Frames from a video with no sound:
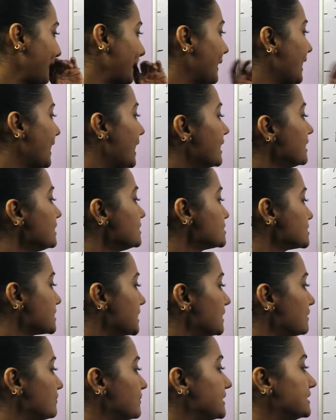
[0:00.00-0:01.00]
I
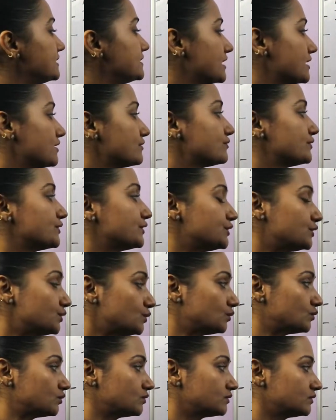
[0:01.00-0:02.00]
shall be there for
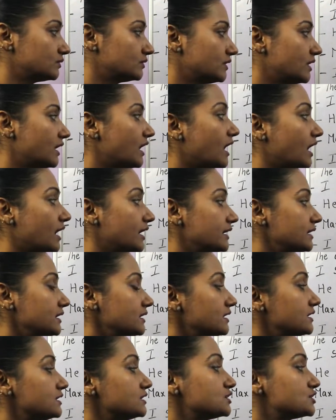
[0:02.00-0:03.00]
you.
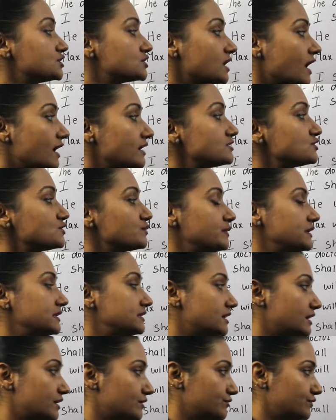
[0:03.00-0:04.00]
I shan't be
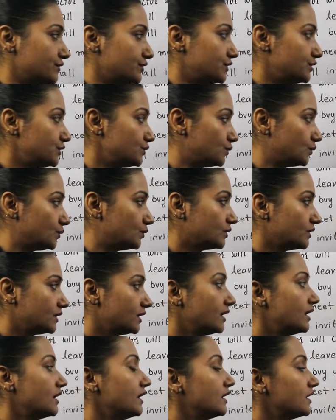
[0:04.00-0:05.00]
there for you.
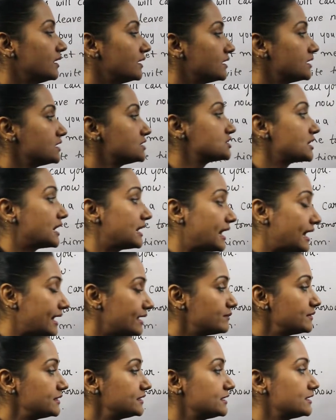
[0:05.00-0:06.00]
Shall
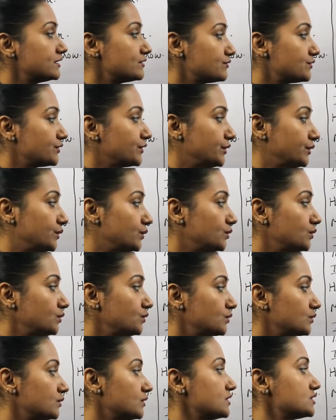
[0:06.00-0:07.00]
I be there for
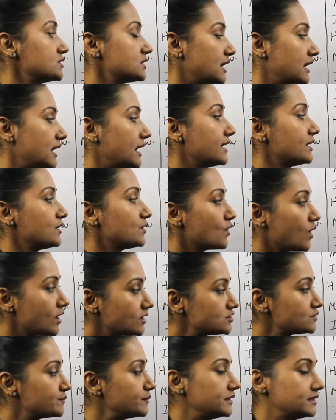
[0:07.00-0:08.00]
you? Shall I
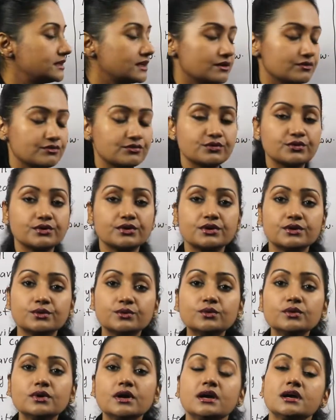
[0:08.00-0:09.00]
not be there for
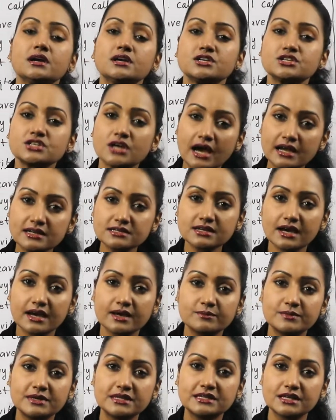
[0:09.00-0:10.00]
you? Shan't
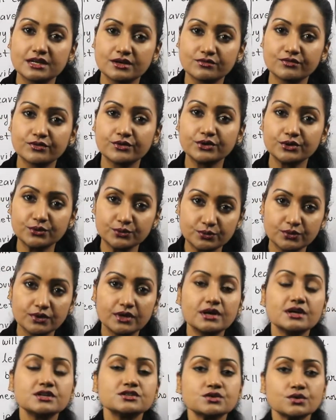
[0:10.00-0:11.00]
I be there for you?
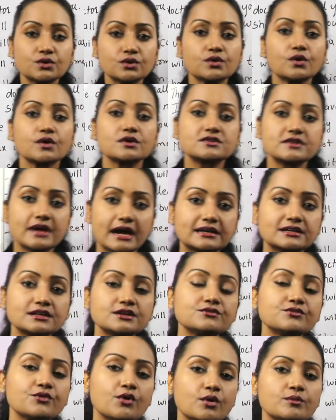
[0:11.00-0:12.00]
So
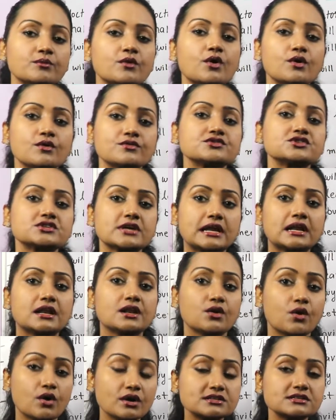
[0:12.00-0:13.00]
contracted form of shall
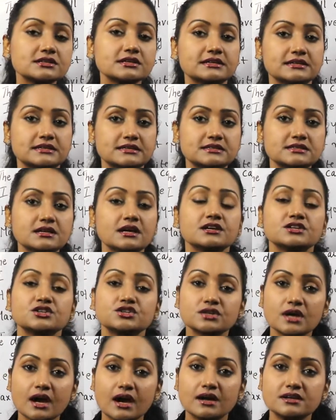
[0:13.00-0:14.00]
not is
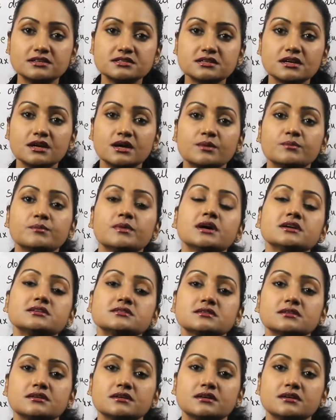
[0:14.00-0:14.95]
shan't, but